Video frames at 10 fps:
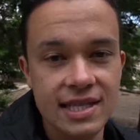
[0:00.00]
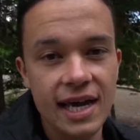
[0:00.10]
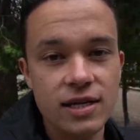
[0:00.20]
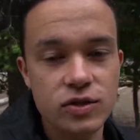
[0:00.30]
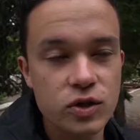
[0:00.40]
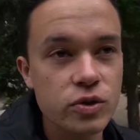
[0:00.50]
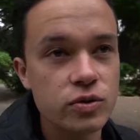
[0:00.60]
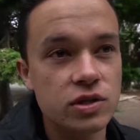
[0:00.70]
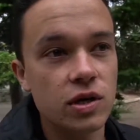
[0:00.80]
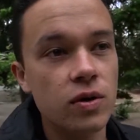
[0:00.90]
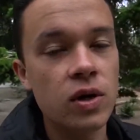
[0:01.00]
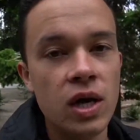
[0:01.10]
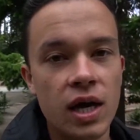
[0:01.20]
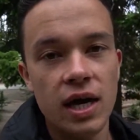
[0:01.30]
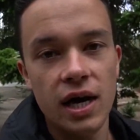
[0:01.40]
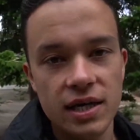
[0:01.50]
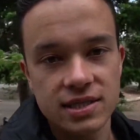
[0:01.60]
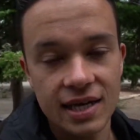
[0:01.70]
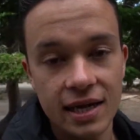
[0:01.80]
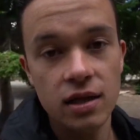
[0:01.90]
day too, so
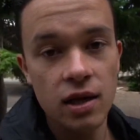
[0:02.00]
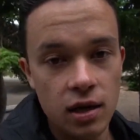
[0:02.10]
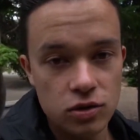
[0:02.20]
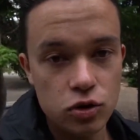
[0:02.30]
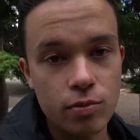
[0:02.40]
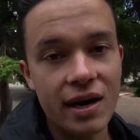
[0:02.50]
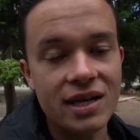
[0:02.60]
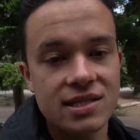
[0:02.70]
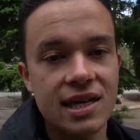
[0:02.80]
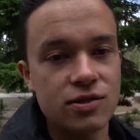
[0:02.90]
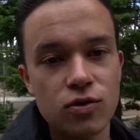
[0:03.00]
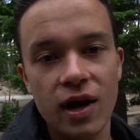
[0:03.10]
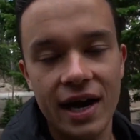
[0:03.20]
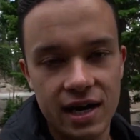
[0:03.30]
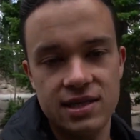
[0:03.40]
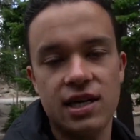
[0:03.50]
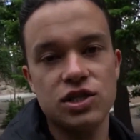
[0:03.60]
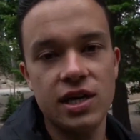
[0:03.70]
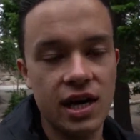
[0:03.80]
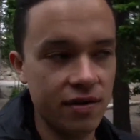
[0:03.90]
it's not too bright, it's not too hot, it's
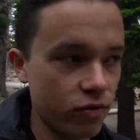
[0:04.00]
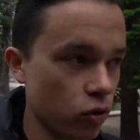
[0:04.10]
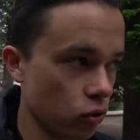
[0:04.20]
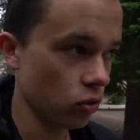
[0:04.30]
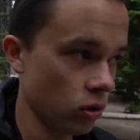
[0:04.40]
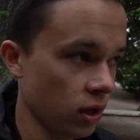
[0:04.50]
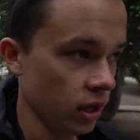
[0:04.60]
actually kind of cool.